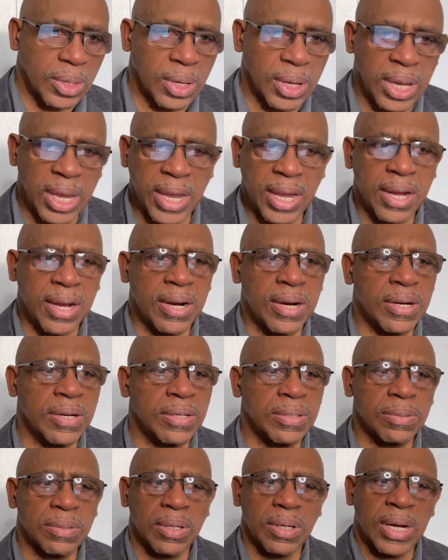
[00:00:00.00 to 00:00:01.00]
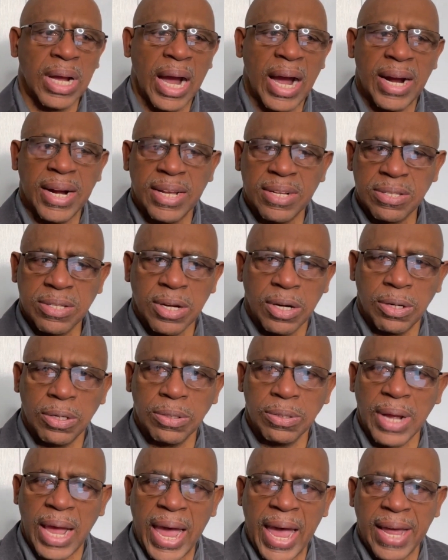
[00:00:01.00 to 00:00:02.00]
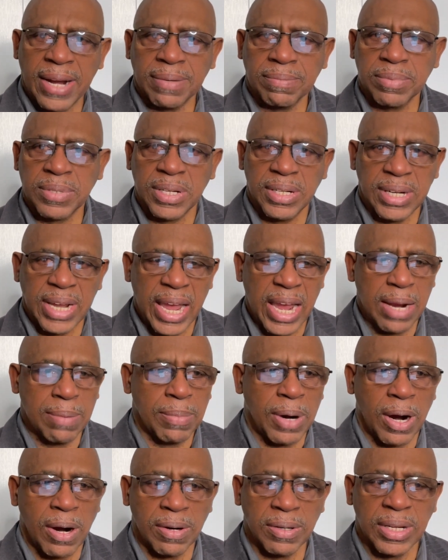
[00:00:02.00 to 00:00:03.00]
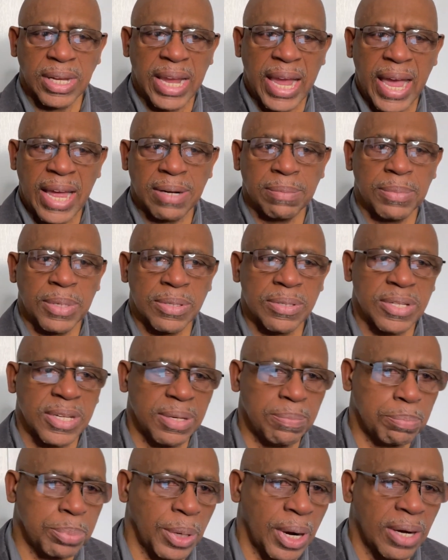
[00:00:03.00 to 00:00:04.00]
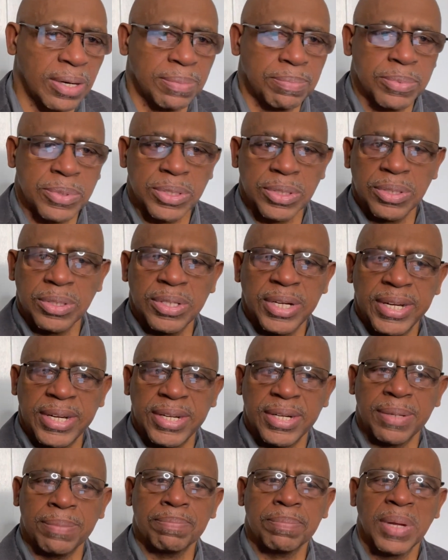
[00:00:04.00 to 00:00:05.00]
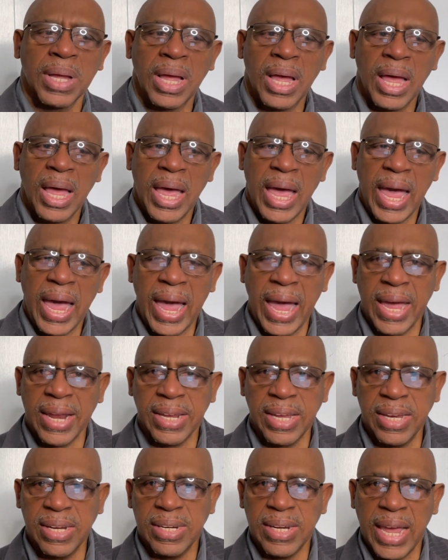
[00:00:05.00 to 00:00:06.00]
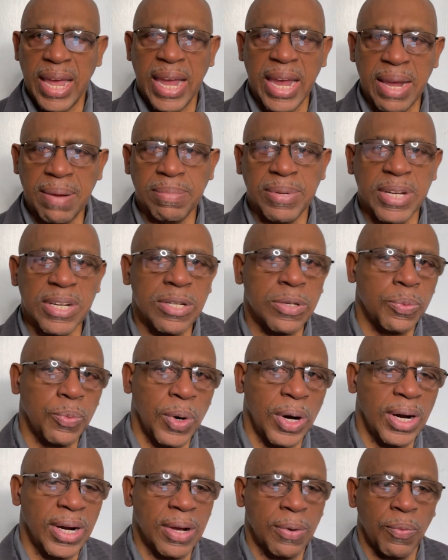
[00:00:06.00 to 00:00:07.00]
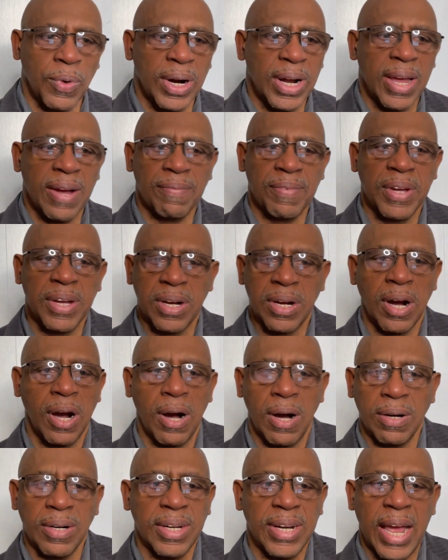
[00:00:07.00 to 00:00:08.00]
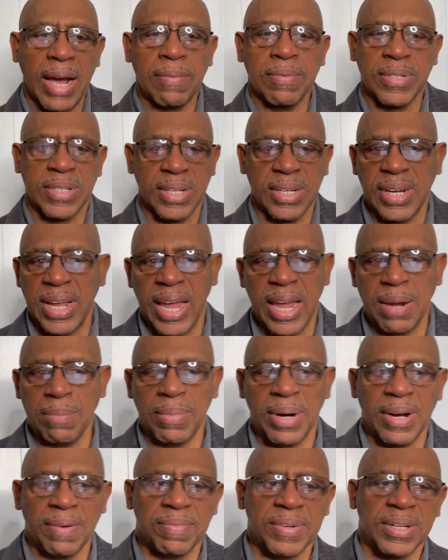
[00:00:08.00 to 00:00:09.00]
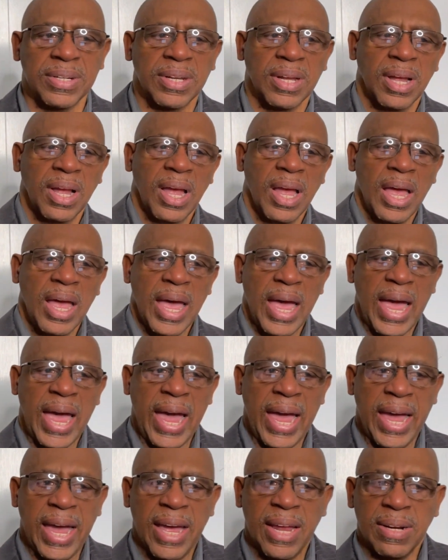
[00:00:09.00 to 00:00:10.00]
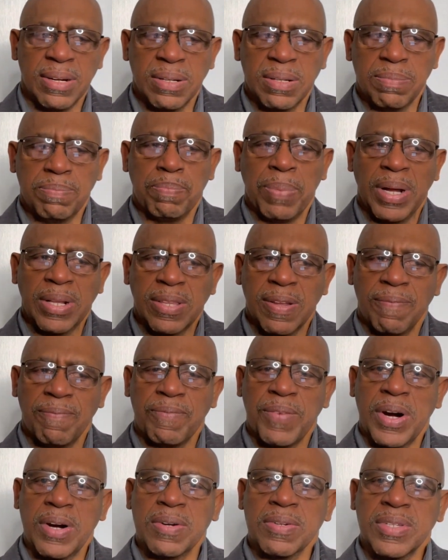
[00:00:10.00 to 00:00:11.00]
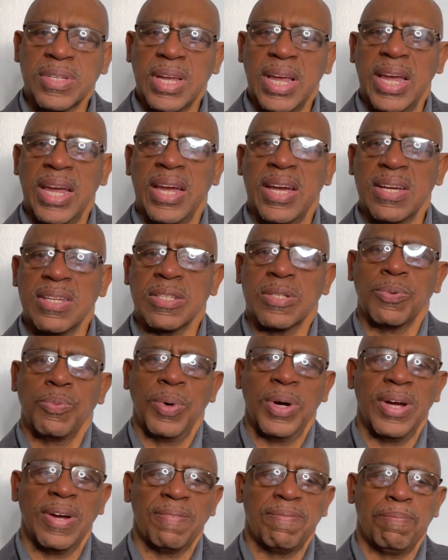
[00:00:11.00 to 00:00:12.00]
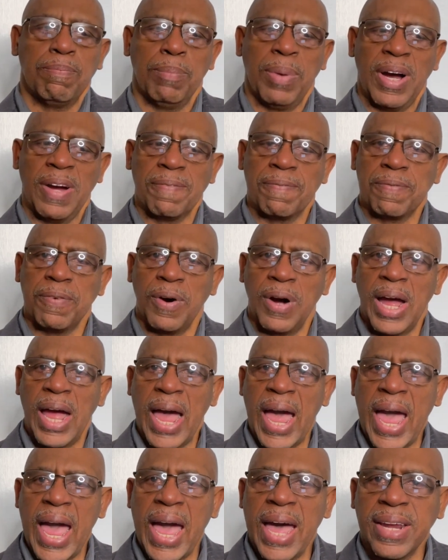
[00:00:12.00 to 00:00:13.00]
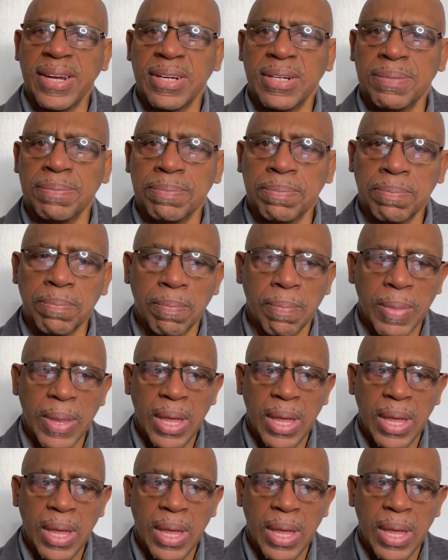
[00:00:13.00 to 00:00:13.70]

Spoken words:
here, God had told Adam to name all the animals. He brought them to him, and he named each one, and whatever he called it, that was the name of it. But the verse ends with, but for Adam,